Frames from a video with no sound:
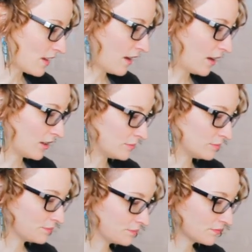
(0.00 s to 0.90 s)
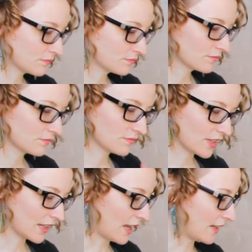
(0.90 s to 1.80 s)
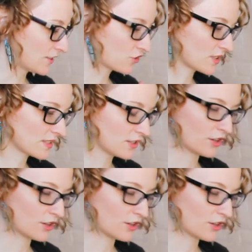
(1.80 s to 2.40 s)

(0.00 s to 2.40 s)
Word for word: Um, again, it's just, you